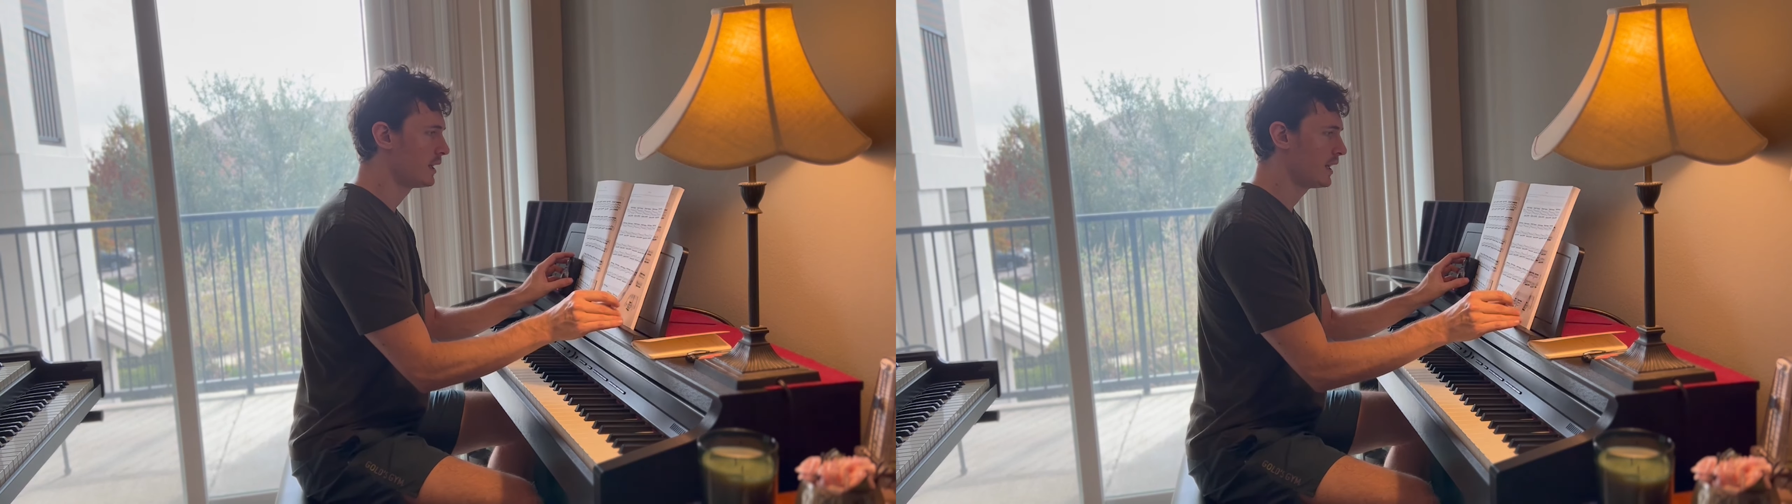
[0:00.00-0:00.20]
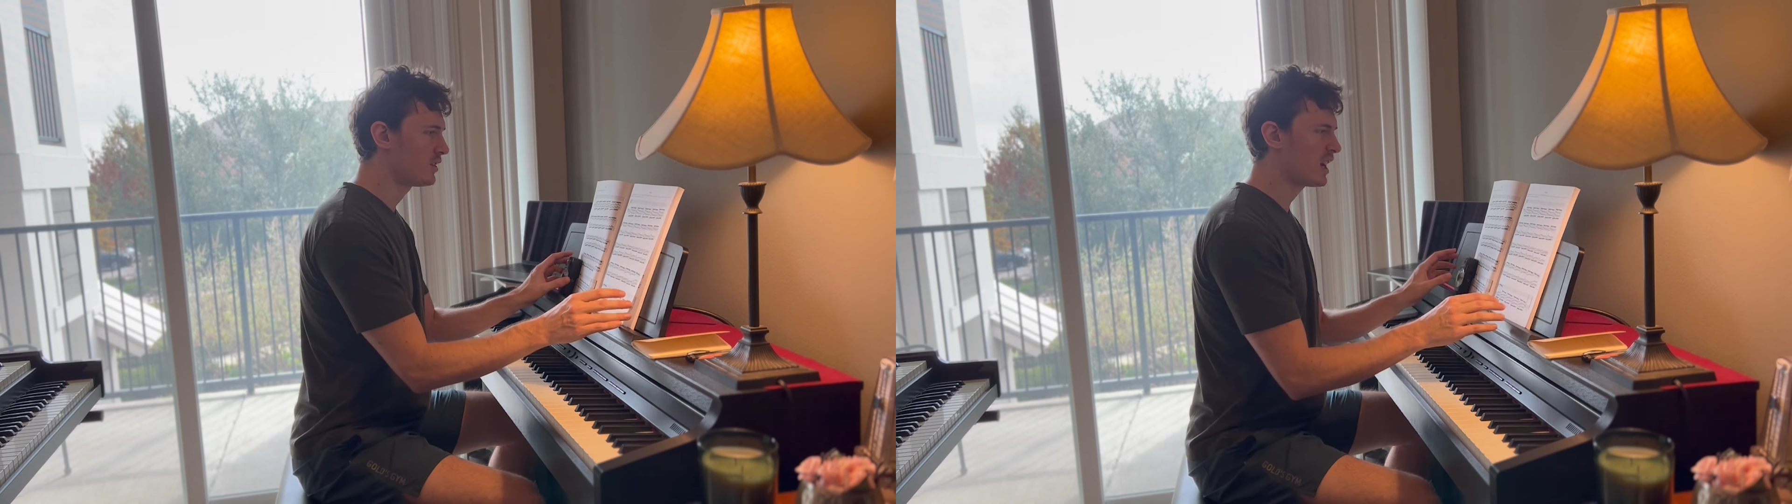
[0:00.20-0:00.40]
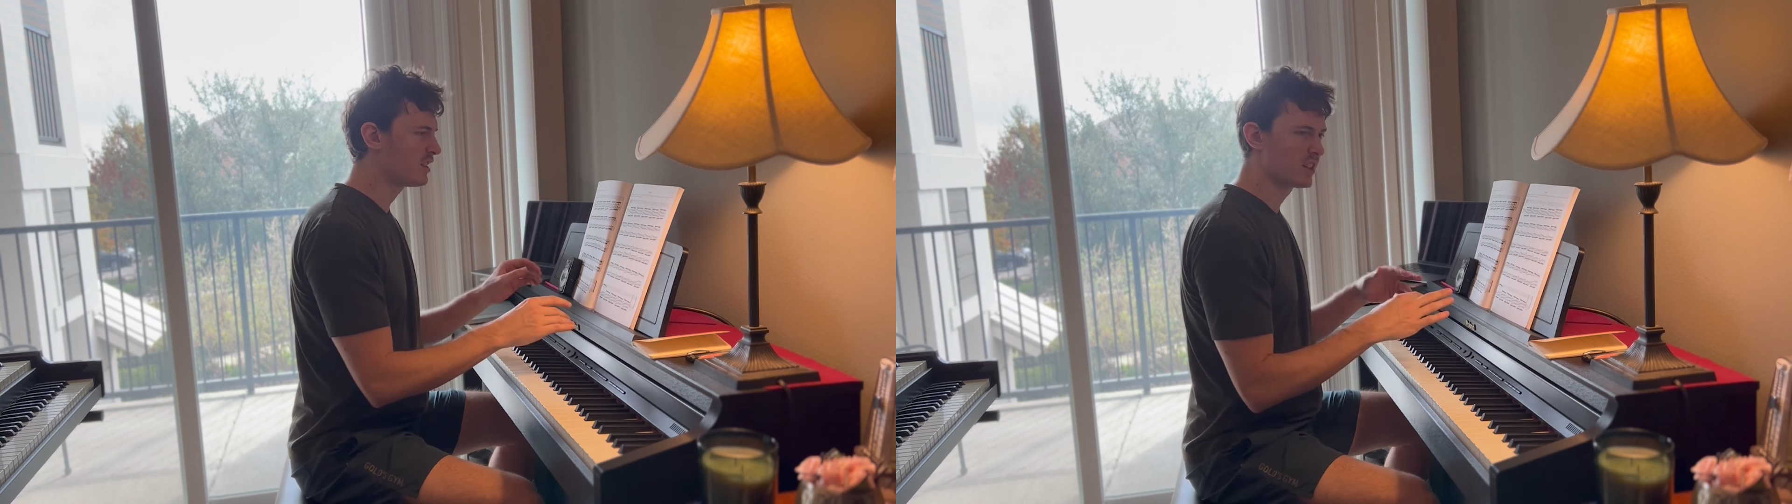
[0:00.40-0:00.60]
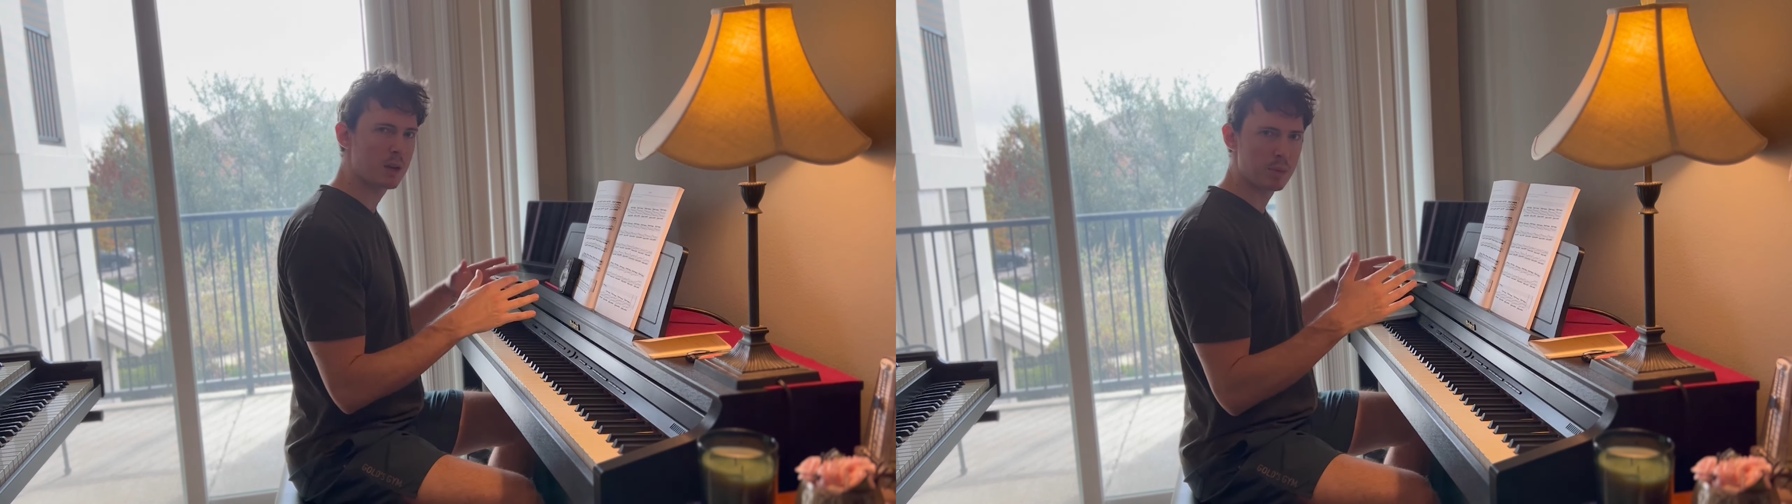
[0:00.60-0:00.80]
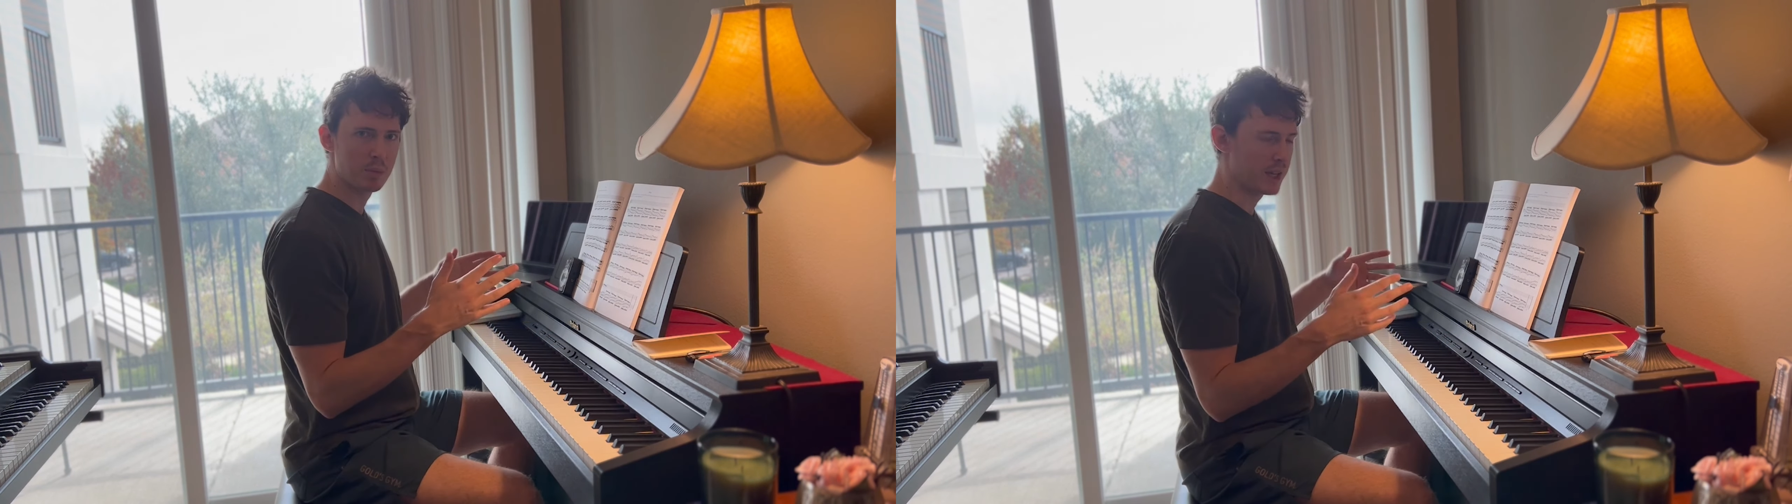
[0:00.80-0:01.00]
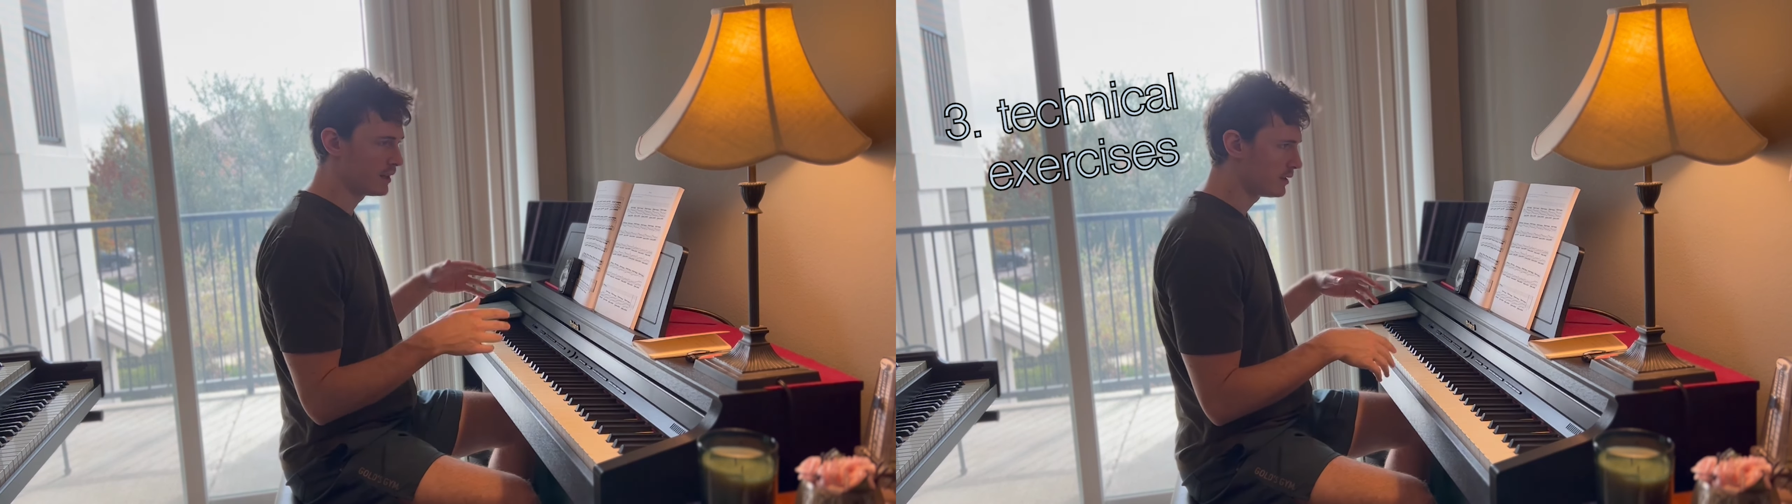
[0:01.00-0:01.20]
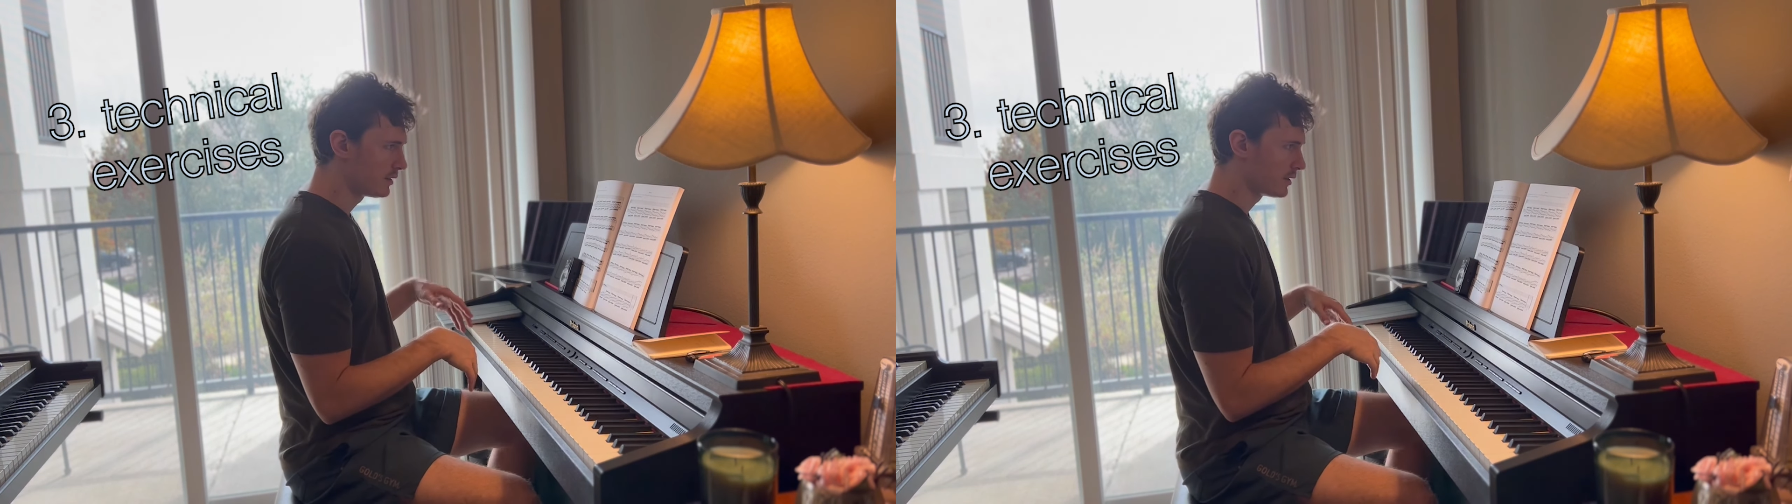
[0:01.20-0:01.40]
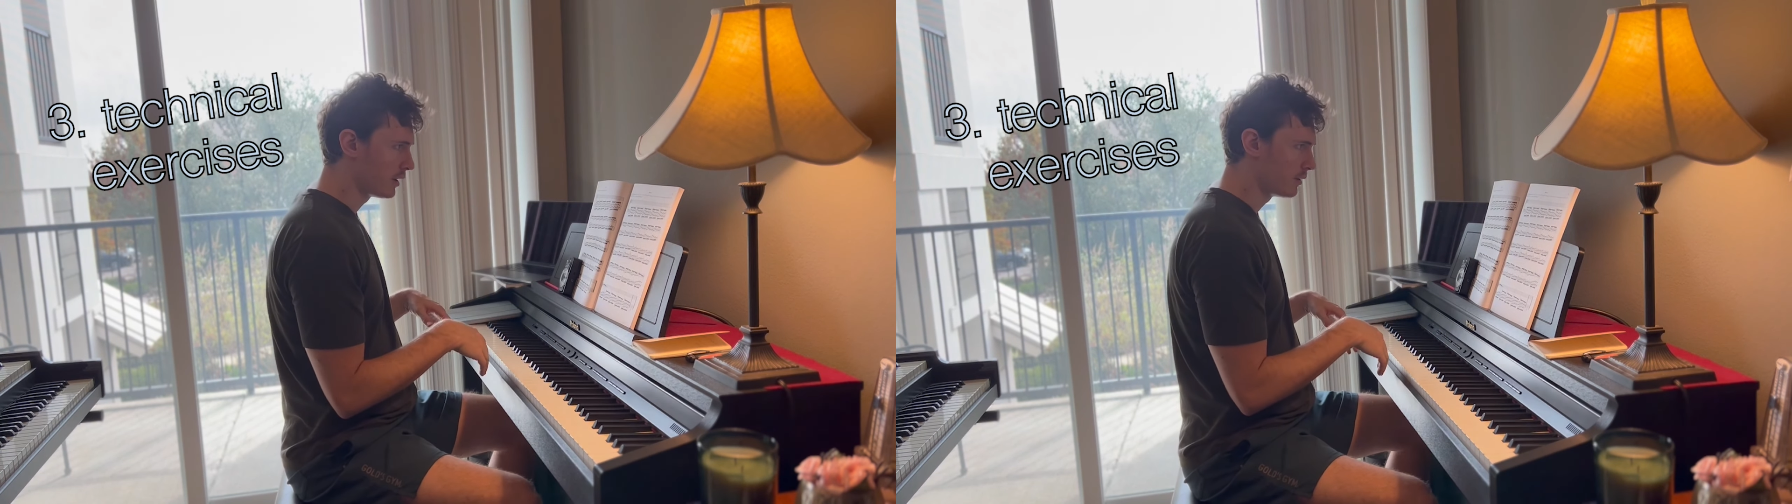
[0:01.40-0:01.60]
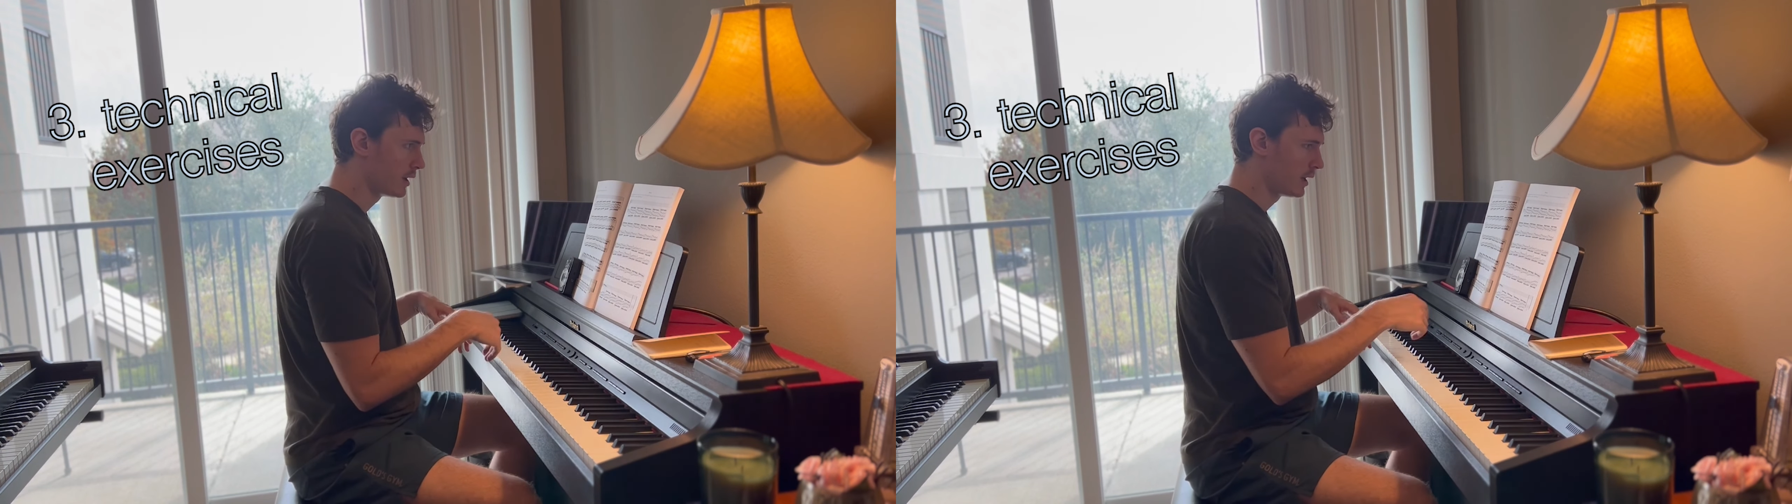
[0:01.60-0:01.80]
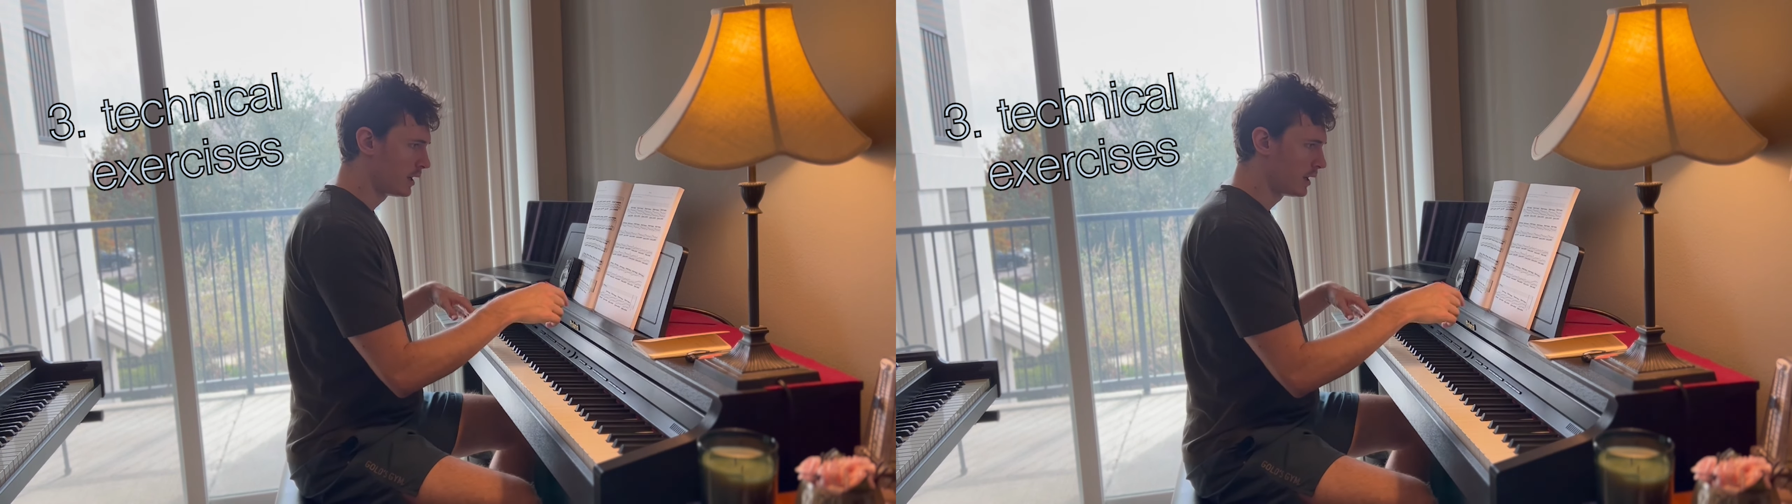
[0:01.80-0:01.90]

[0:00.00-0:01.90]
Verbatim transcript: it shakes it up a bit. So